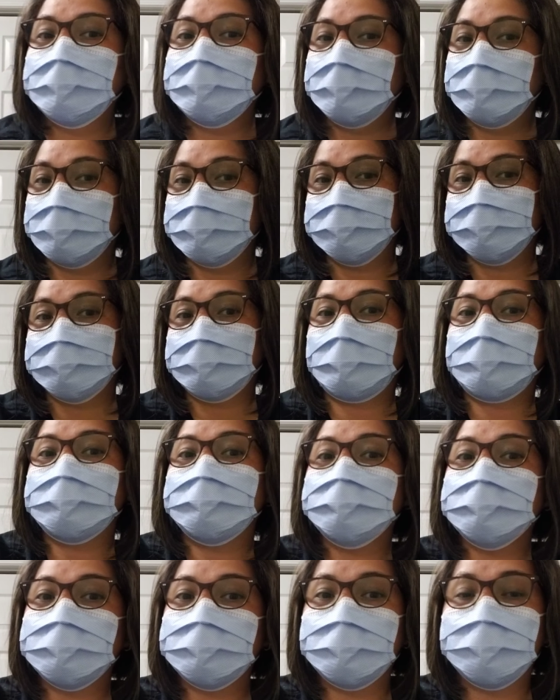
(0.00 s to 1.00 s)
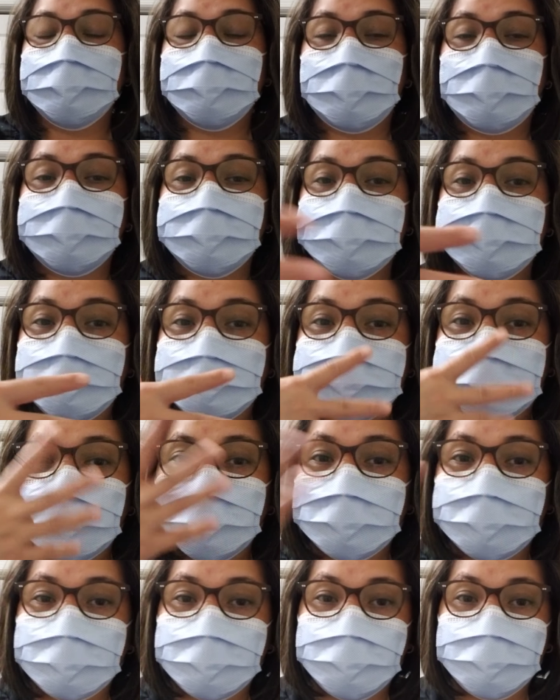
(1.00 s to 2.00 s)
and they're not breathing whatever
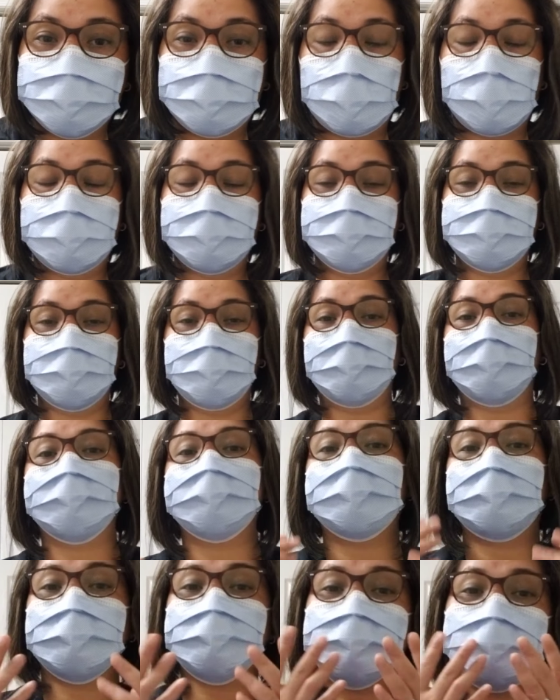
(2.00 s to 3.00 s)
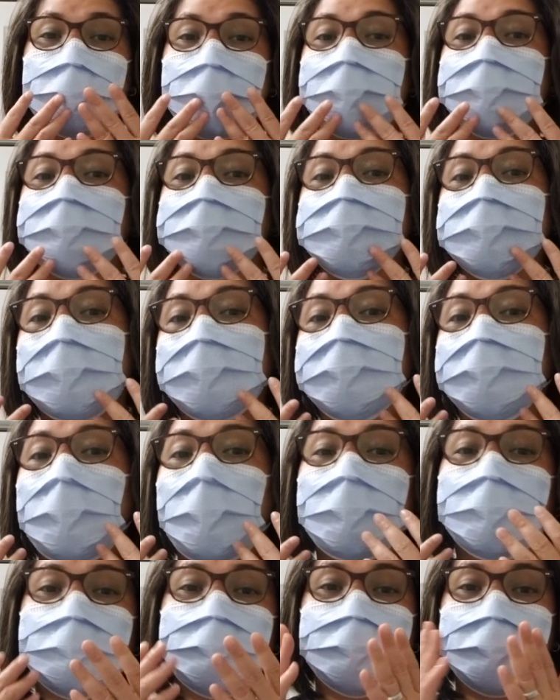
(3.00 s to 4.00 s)
bacteria you got in there, because the air that's coming
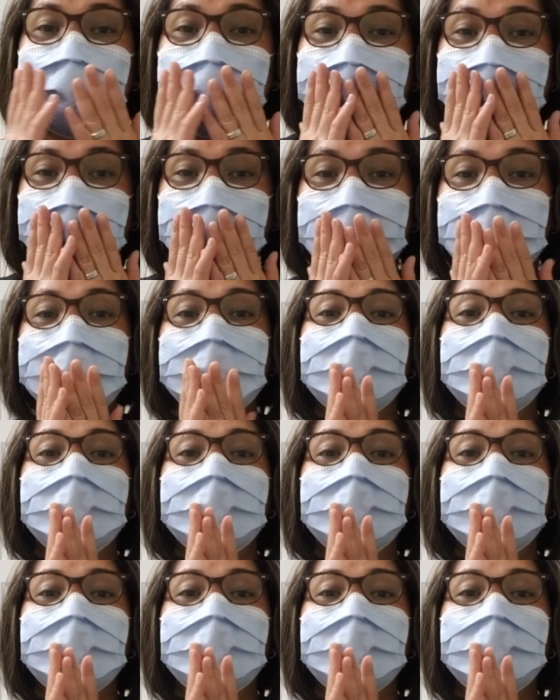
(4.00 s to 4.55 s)
out in here